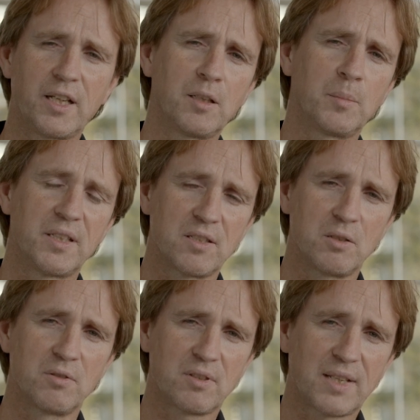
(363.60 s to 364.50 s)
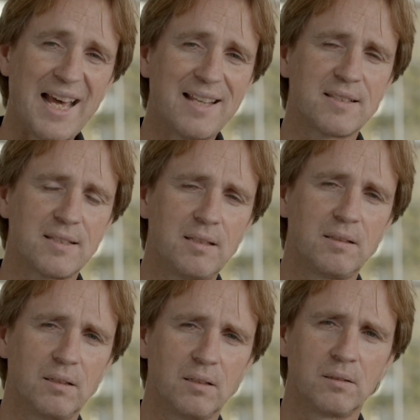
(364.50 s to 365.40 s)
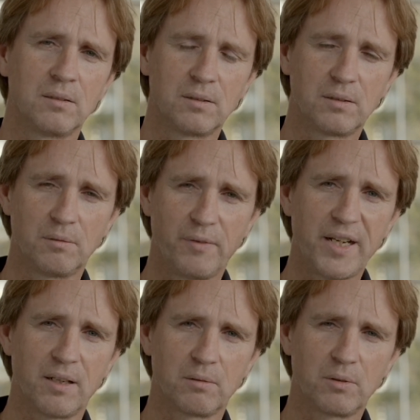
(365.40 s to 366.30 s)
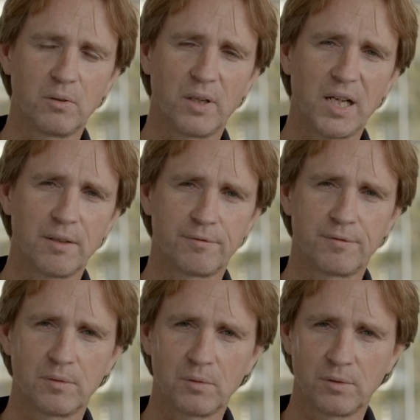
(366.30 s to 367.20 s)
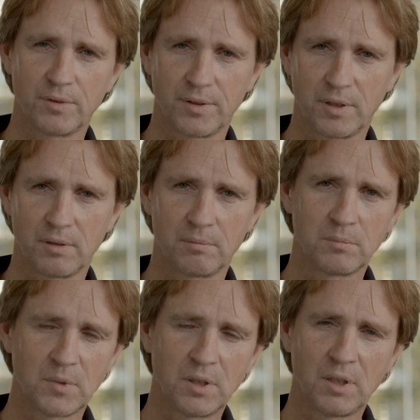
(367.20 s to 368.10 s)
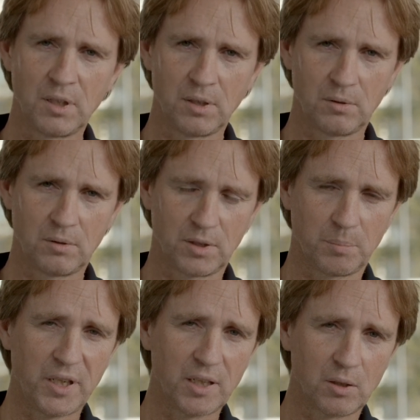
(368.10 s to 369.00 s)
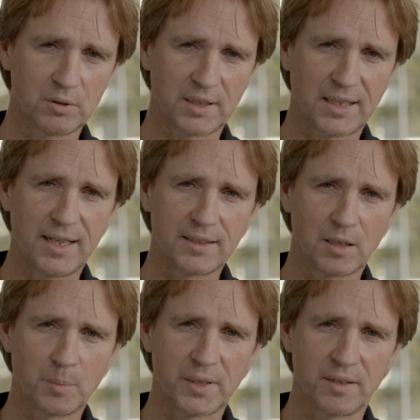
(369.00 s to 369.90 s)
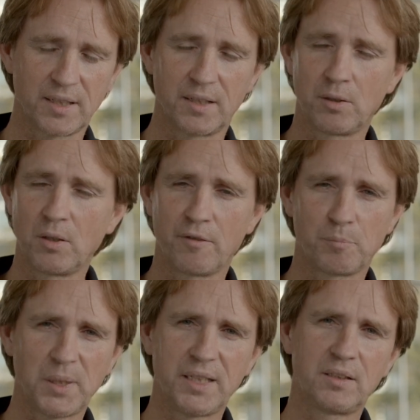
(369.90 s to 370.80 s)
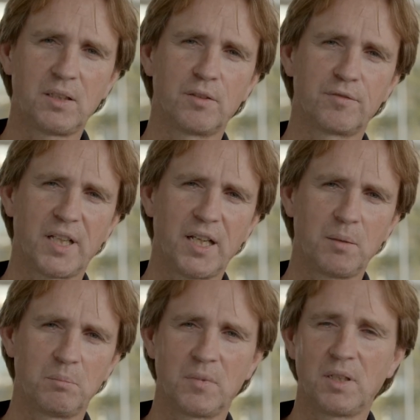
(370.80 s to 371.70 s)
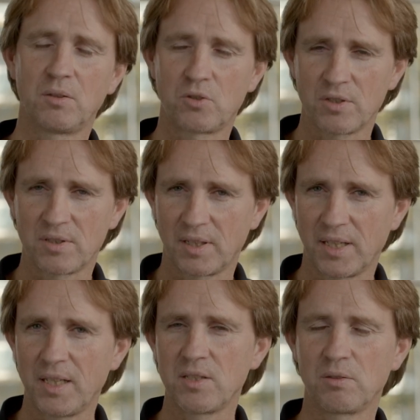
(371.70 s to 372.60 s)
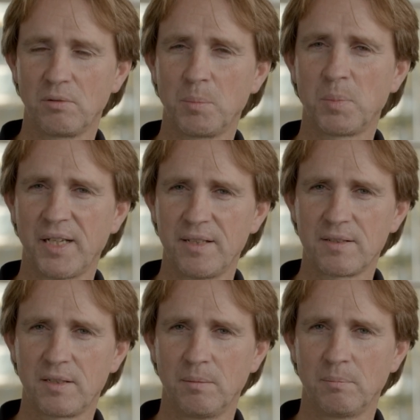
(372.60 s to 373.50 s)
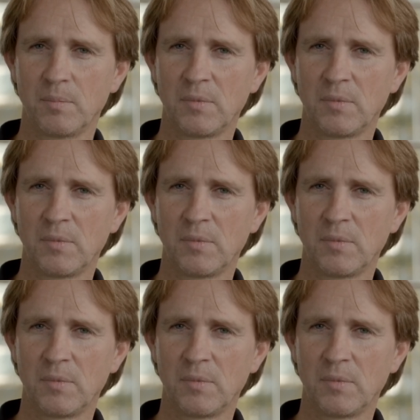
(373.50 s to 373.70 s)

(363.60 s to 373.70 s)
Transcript: elements you can see the wear you have on a preloaded guide element, and you have plenty of time just in case to replace them.